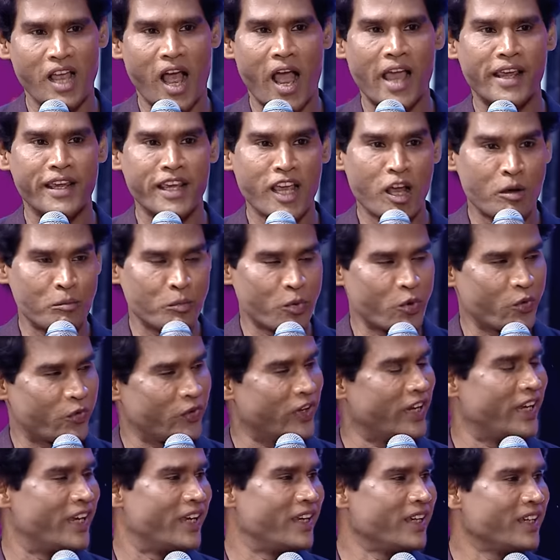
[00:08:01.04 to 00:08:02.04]
Aya
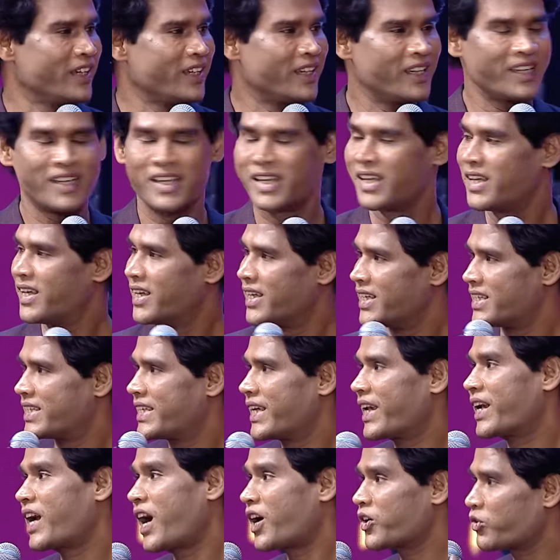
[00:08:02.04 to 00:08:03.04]
movie, she
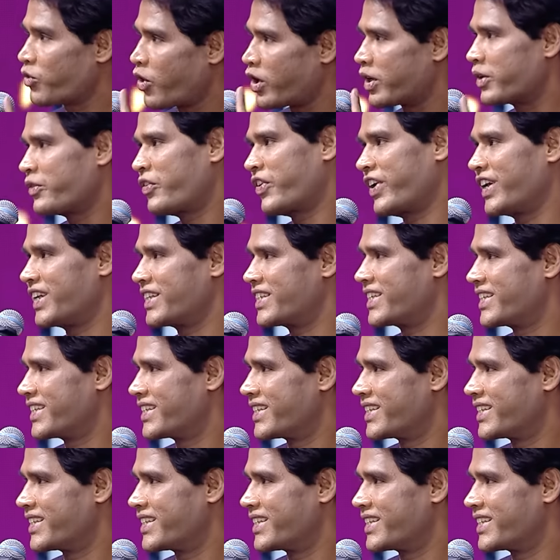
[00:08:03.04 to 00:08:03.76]
got one face.